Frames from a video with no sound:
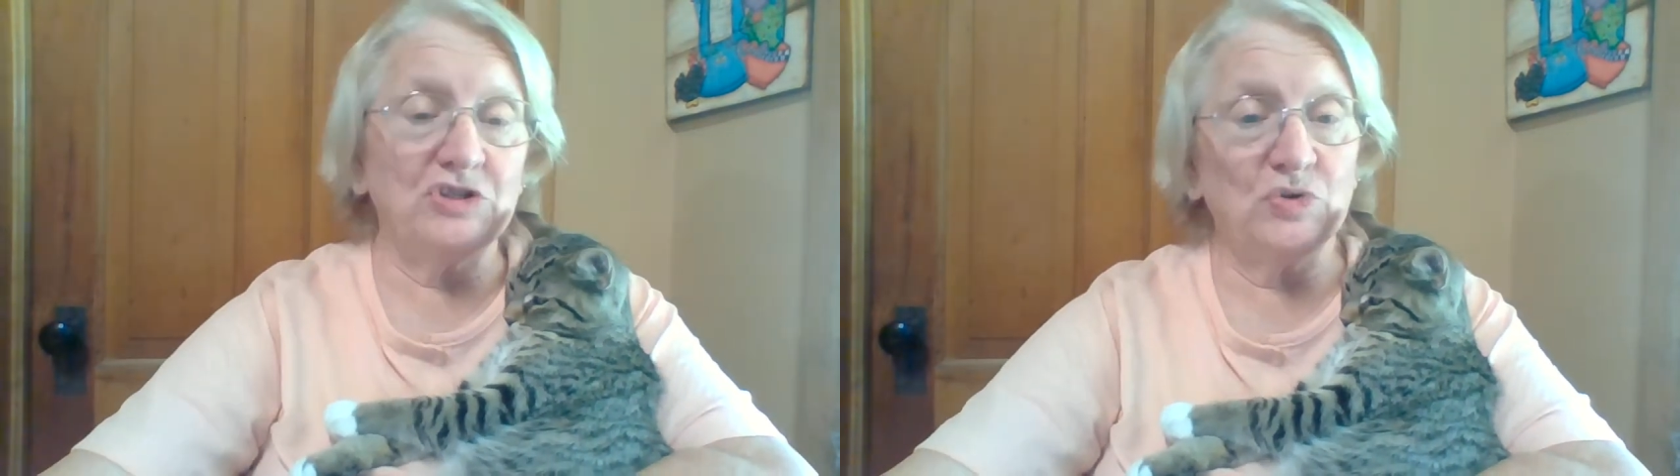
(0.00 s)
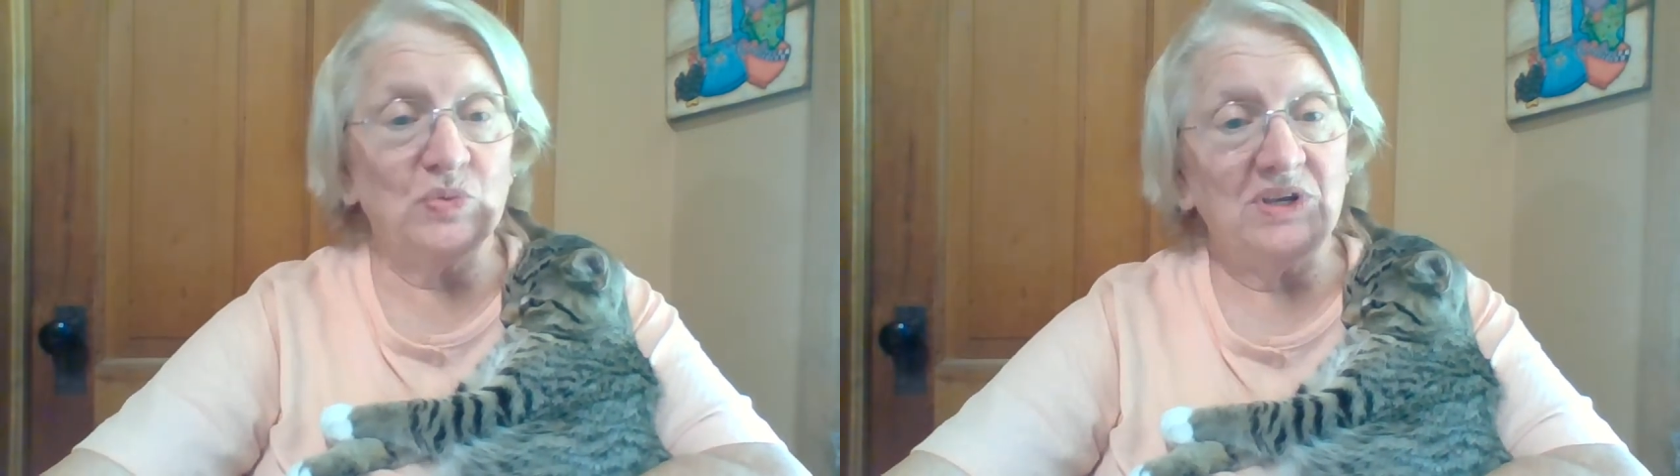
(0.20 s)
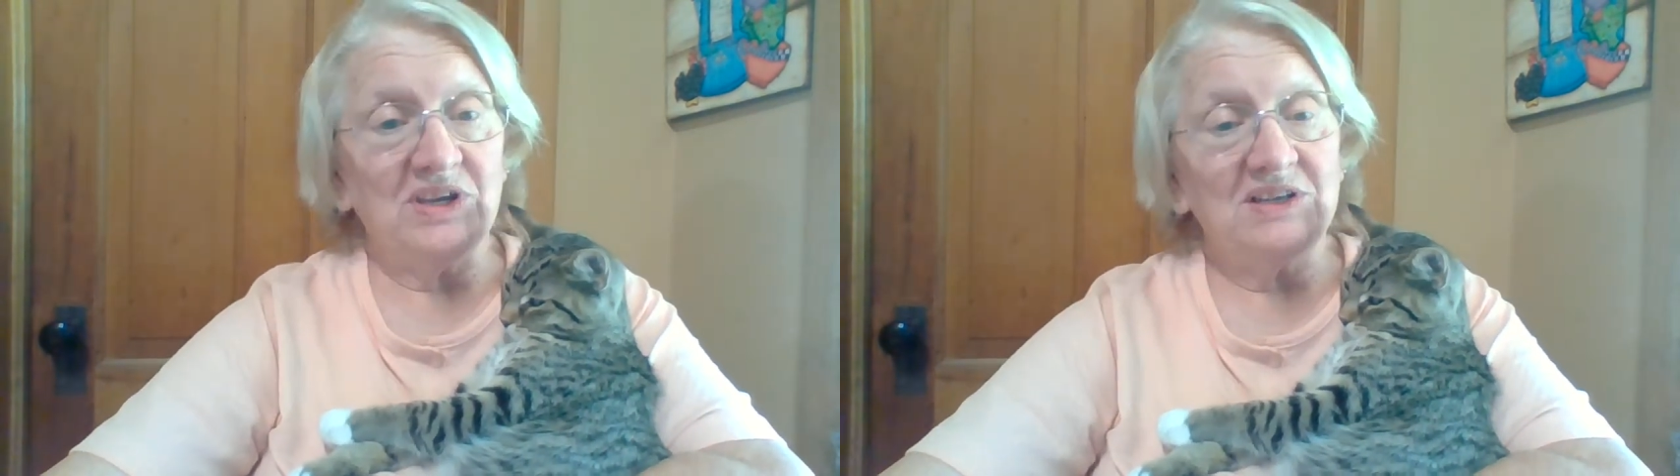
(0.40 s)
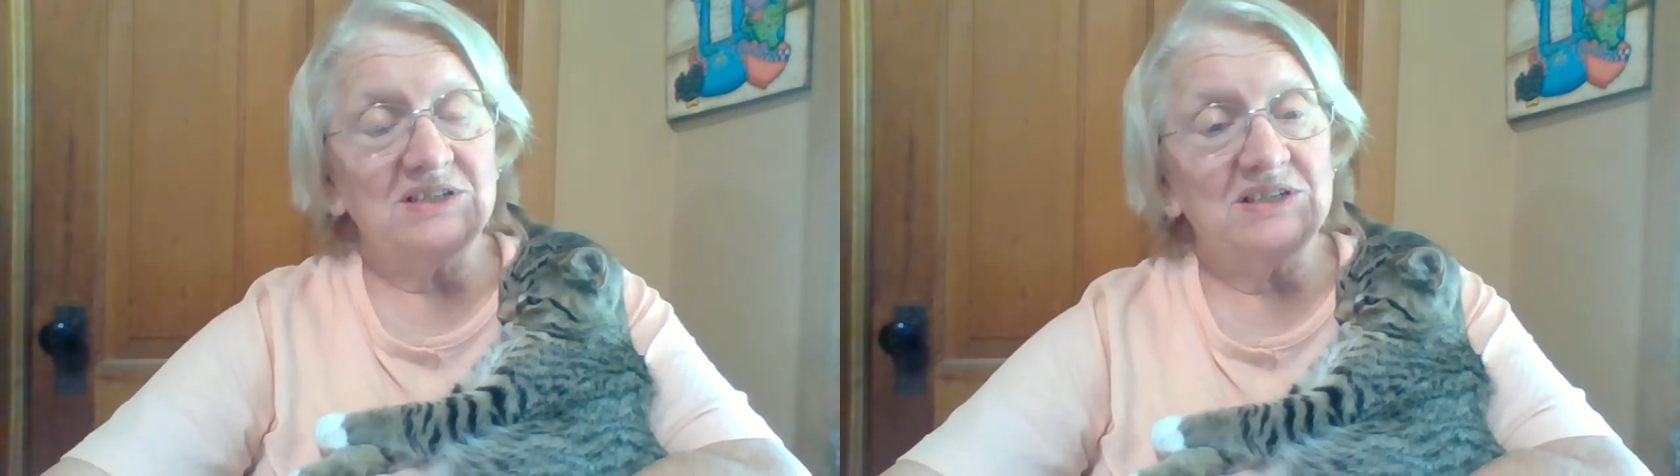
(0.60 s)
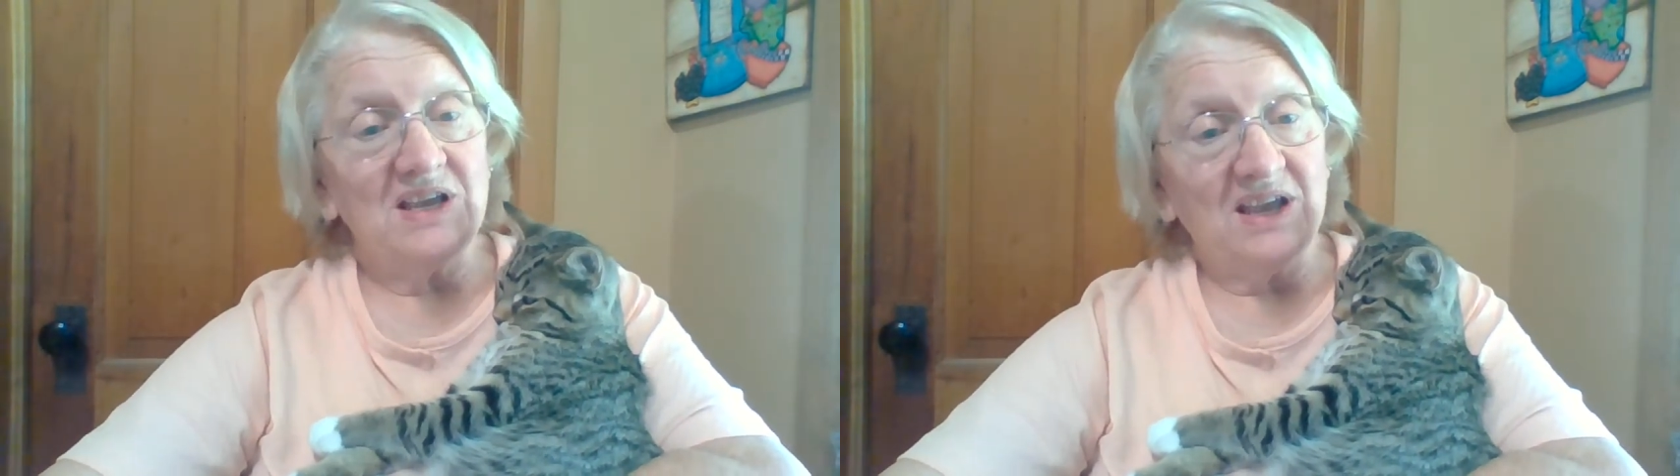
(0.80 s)
to read
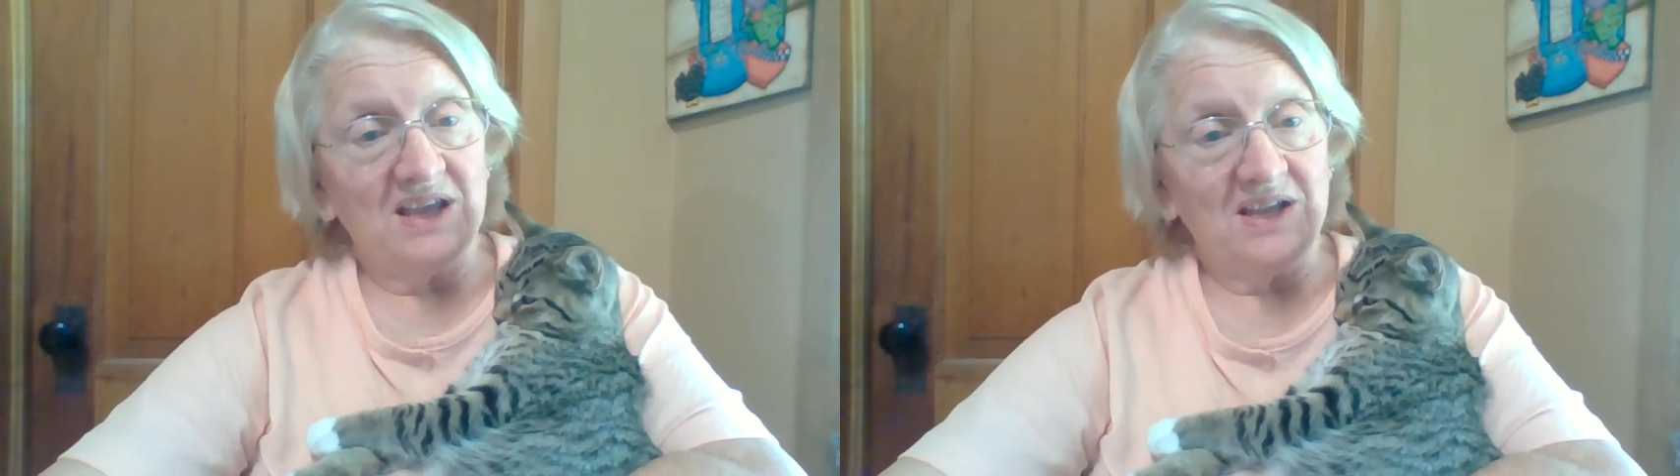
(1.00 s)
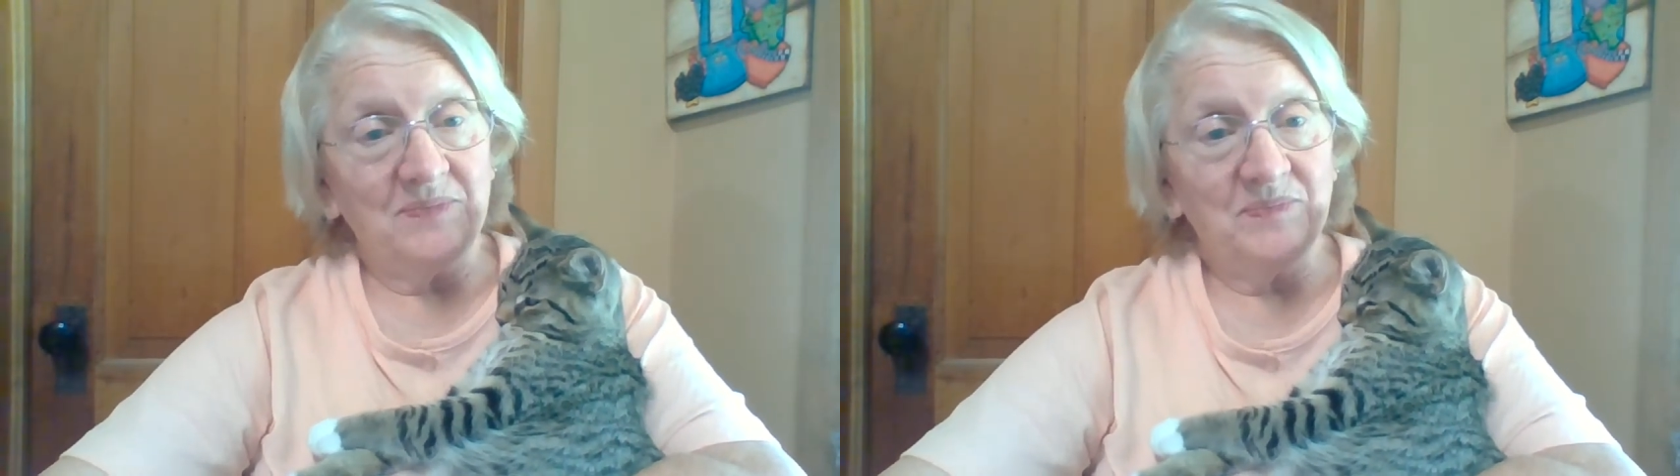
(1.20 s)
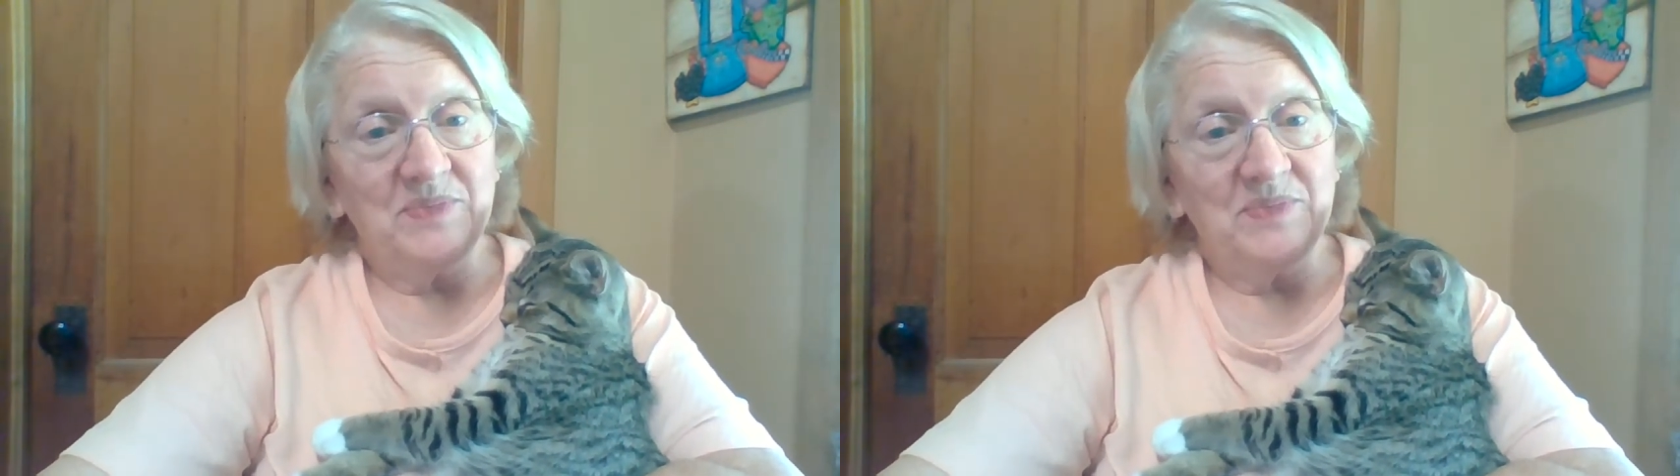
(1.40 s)
today,